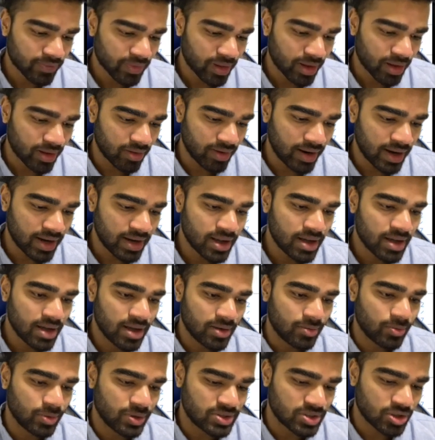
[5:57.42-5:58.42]
right?
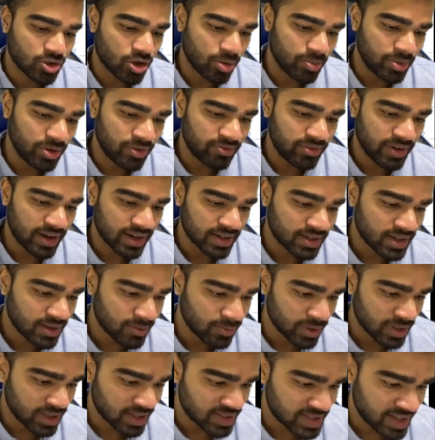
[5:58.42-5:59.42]
What's common factor? Well,
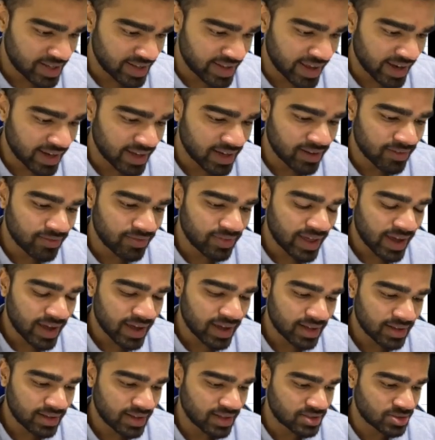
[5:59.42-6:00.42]
there's a negative there,
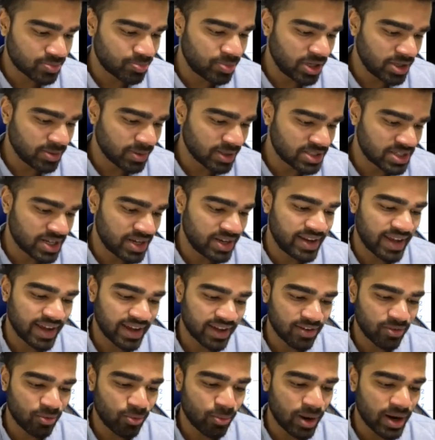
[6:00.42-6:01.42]
and there's pretty much a
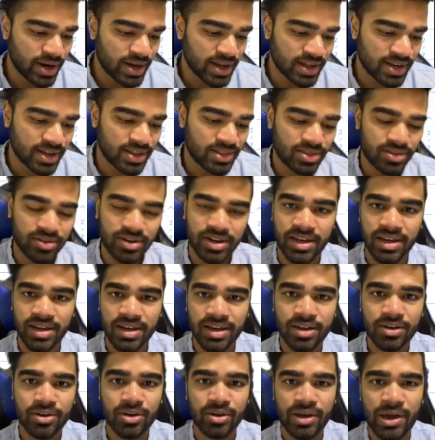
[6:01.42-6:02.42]
-1 and a 3.
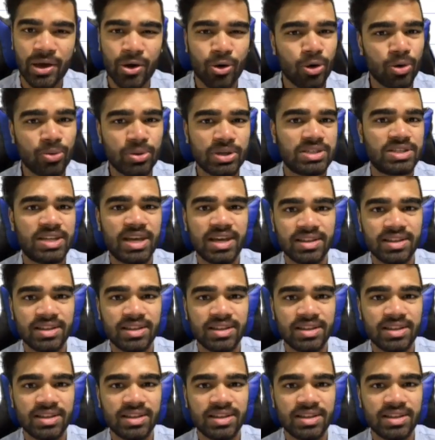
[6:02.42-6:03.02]
Okay, always take